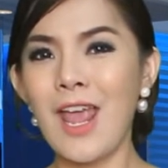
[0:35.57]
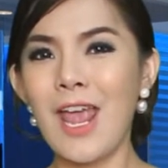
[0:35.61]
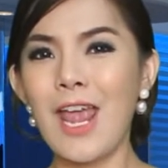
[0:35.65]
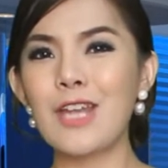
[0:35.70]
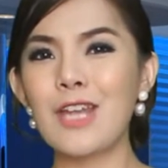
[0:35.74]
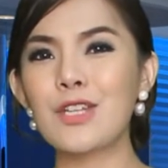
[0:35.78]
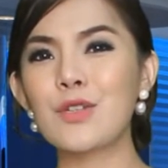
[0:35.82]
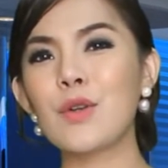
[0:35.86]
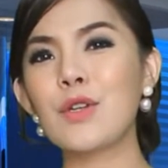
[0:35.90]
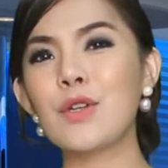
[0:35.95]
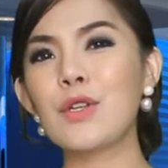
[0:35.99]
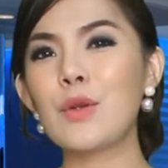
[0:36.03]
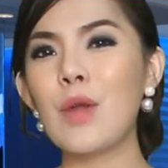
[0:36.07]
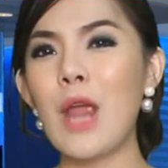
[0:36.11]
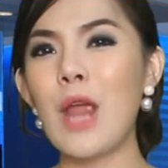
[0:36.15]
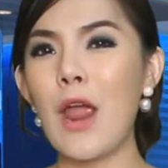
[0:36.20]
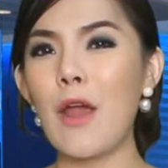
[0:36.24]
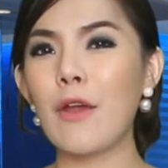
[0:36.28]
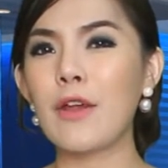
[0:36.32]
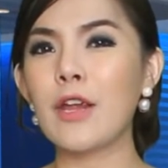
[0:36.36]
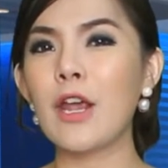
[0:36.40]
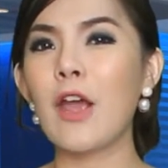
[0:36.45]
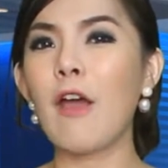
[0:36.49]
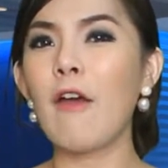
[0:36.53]
into a new
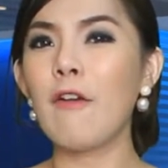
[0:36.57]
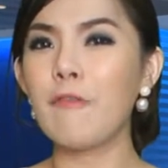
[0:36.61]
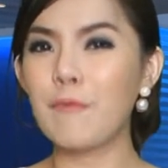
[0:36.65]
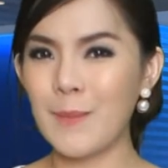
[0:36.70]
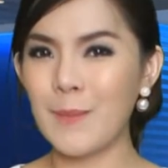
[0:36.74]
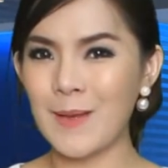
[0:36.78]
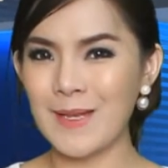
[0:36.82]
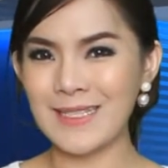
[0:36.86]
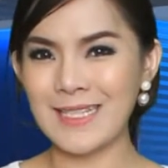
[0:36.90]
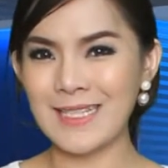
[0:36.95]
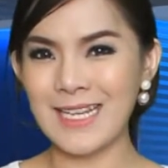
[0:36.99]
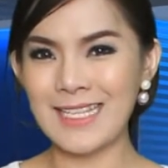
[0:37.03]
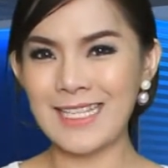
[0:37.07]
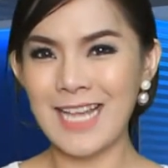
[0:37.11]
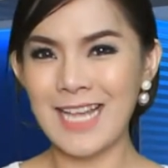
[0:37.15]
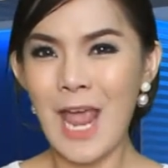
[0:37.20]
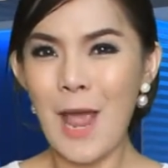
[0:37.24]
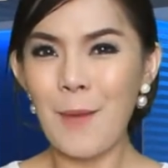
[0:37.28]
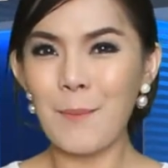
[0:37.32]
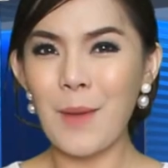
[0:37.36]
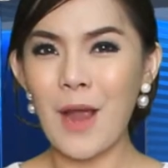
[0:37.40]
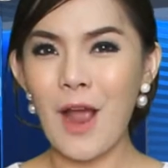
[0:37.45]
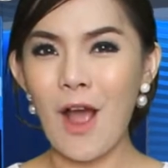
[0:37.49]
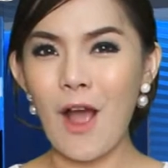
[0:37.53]
area of business
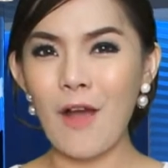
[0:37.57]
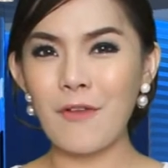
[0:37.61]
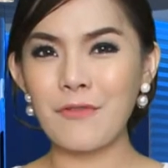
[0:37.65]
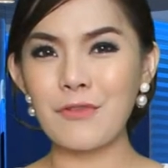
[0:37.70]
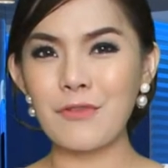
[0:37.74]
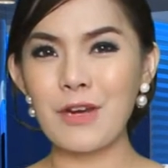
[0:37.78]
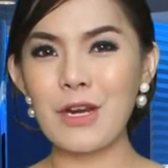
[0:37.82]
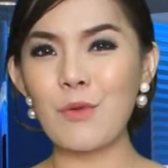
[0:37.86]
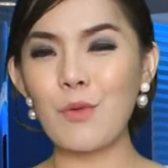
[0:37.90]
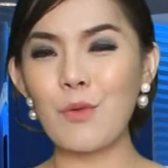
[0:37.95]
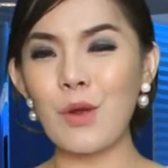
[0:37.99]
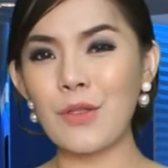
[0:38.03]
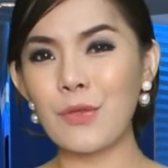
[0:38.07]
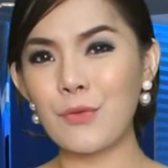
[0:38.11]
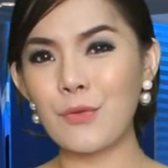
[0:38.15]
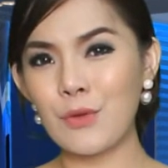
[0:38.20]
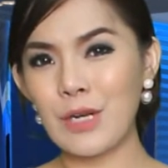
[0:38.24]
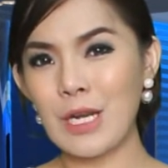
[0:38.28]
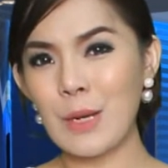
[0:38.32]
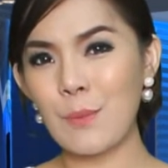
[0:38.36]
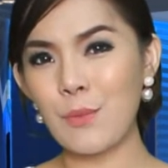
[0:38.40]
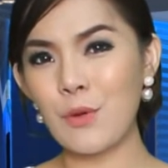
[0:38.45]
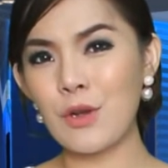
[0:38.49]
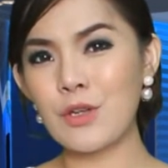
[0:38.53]
by offering what
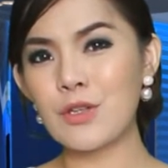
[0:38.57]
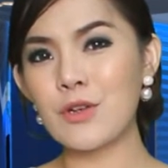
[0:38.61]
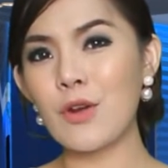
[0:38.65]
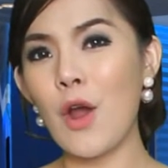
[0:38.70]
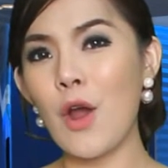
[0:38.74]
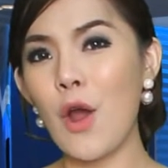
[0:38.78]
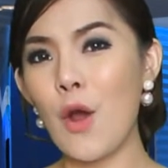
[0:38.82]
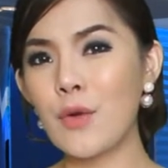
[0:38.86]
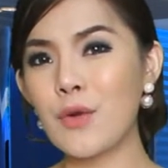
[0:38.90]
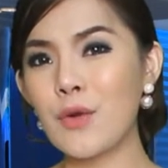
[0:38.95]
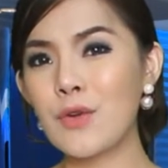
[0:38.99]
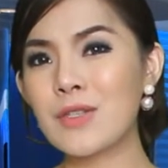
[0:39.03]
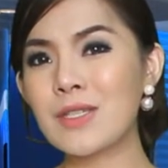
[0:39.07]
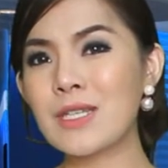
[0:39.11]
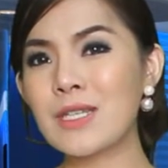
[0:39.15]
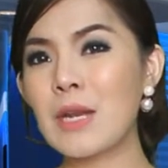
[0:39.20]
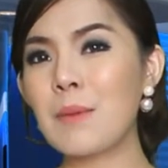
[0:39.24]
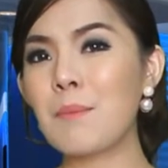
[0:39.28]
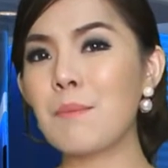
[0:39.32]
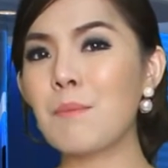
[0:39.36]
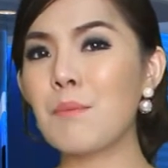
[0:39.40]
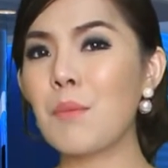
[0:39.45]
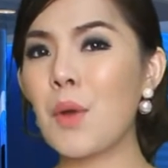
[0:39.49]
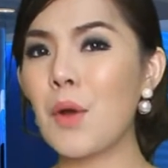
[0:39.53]
3D printer owners
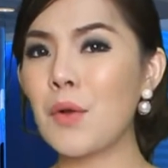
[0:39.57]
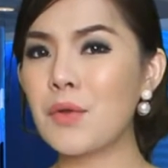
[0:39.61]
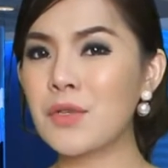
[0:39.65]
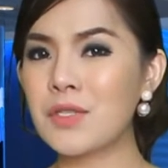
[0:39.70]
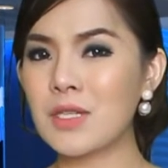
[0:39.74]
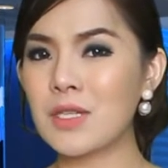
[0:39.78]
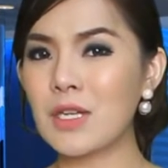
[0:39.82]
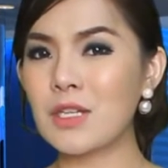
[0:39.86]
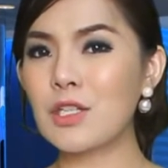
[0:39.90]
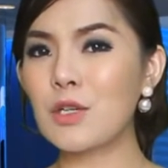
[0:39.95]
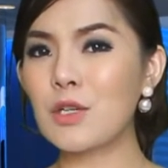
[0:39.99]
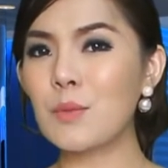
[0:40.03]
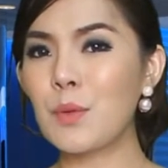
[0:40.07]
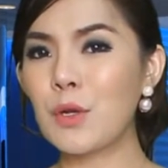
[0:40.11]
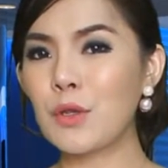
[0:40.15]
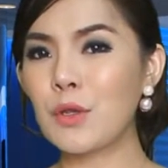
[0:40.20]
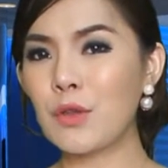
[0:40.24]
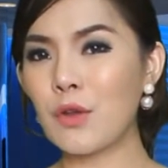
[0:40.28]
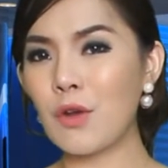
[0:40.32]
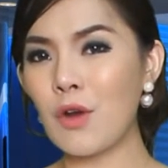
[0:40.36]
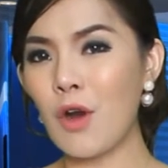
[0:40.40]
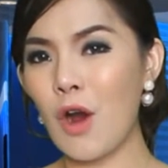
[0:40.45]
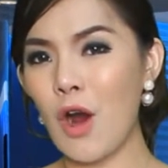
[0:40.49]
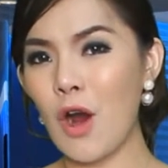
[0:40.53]
need most to
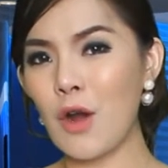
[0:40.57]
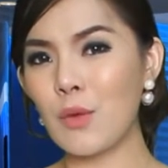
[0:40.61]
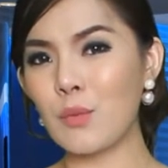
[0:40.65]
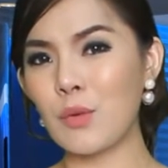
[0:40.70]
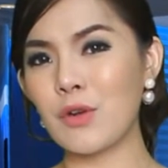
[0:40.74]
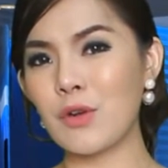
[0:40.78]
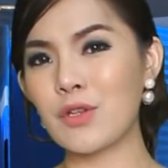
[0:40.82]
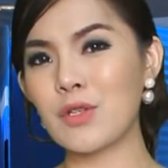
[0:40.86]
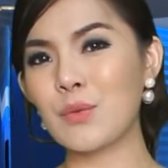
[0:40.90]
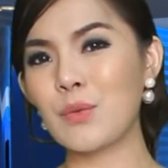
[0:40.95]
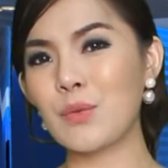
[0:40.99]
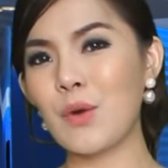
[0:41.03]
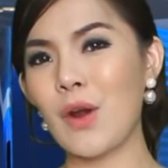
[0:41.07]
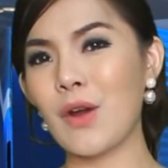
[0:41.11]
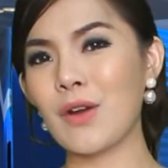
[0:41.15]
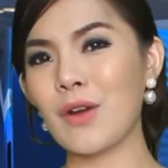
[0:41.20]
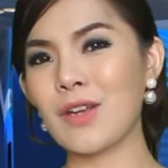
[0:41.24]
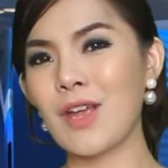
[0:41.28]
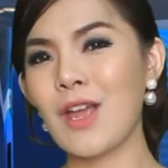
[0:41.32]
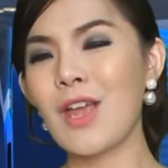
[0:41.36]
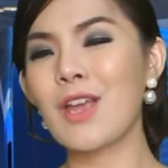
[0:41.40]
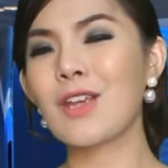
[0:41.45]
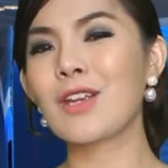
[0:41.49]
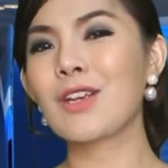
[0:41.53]
put their hardware to
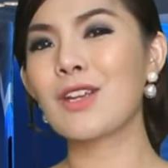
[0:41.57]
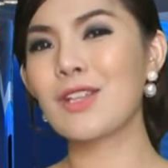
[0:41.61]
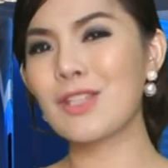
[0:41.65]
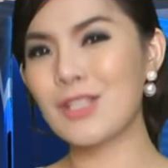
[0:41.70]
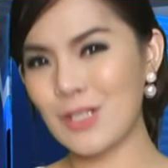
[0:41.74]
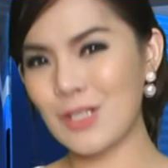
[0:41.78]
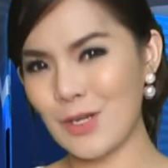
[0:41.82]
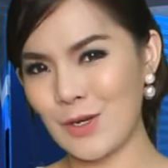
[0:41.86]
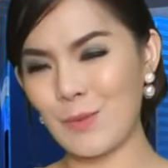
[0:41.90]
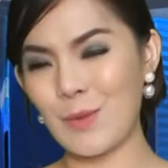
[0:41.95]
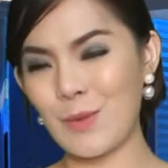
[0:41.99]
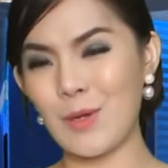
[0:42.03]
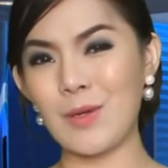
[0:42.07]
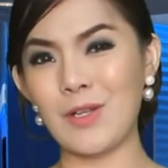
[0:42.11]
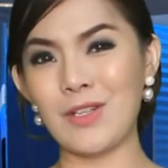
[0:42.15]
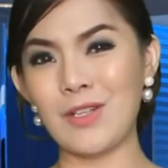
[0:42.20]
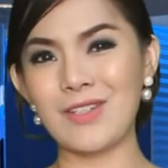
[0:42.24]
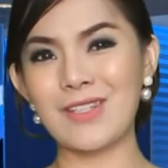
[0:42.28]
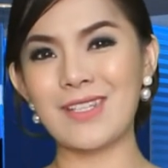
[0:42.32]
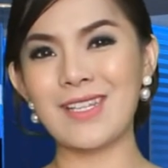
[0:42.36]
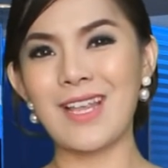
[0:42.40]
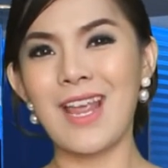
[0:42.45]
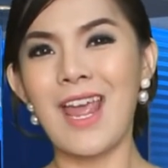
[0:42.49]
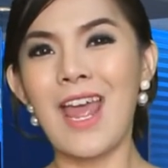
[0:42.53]
work,
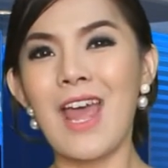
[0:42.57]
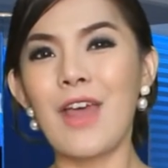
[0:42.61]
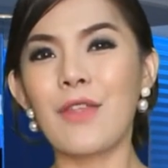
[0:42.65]
consumables.